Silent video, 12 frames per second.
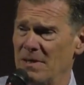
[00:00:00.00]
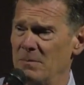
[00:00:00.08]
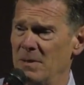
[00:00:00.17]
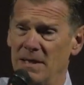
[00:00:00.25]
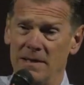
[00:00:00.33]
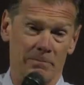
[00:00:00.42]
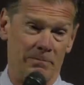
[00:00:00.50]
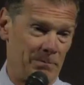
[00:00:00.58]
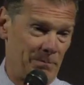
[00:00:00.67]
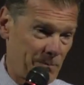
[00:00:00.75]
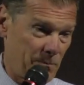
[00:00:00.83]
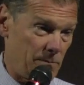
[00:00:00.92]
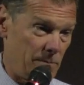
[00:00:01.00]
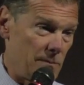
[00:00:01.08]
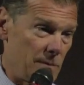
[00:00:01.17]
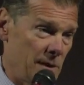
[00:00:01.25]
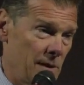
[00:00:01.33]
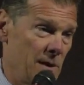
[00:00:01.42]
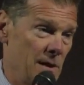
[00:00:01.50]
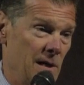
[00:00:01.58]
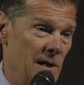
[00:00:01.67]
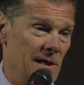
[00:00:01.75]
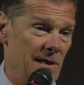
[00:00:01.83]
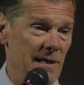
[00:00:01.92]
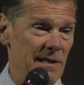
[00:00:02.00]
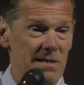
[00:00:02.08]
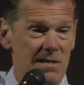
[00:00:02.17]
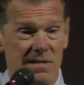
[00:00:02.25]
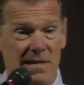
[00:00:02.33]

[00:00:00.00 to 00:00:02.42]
than me. Needless to